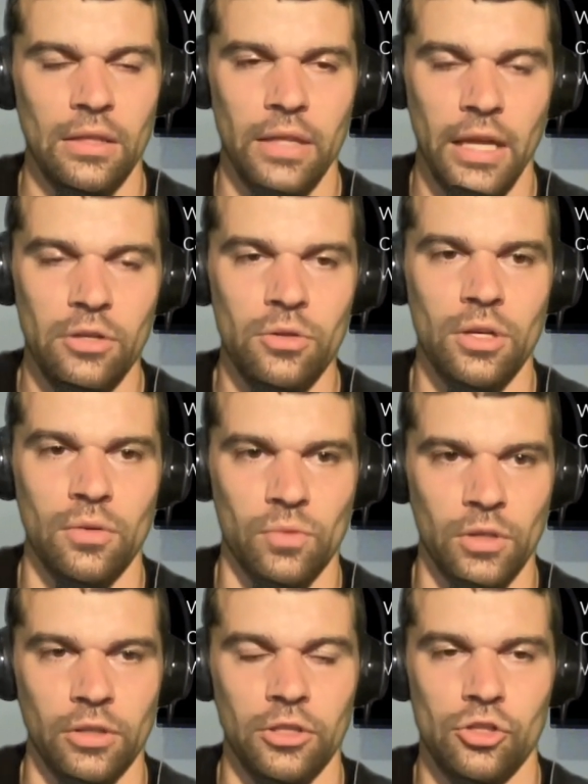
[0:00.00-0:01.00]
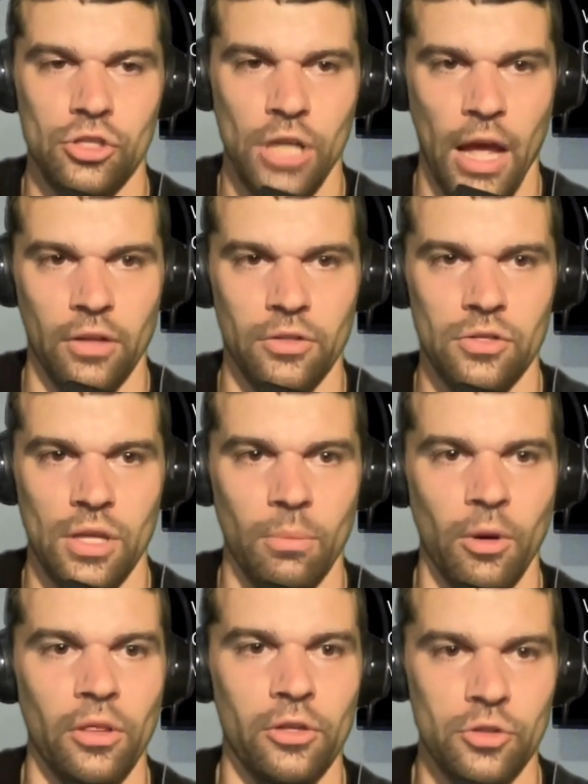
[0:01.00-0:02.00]
then you can really challenge
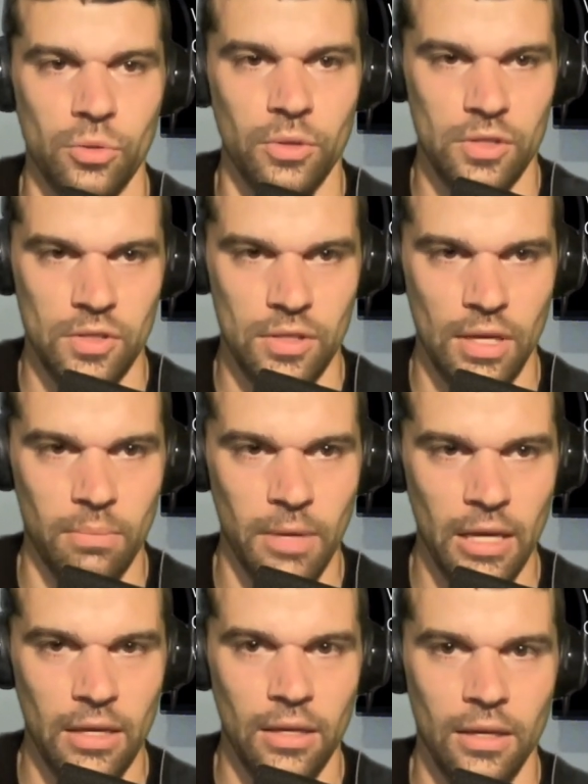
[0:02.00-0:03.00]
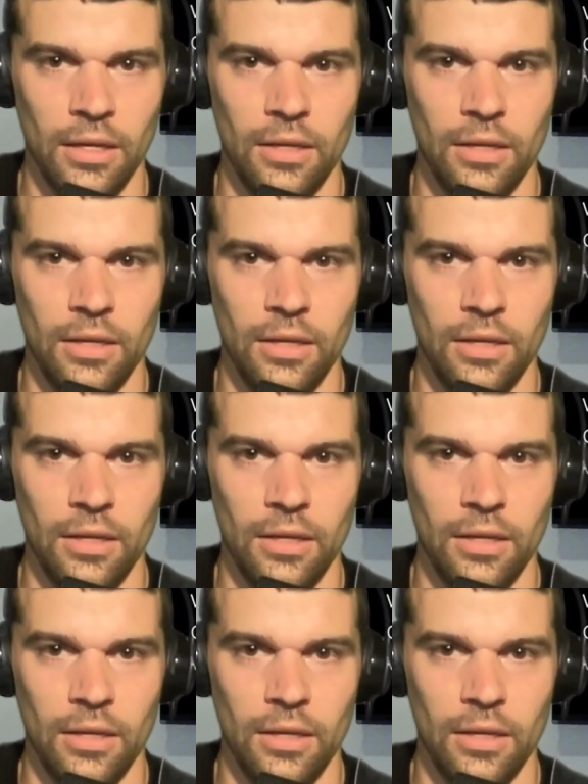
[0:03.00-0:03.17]
them on the choices they make.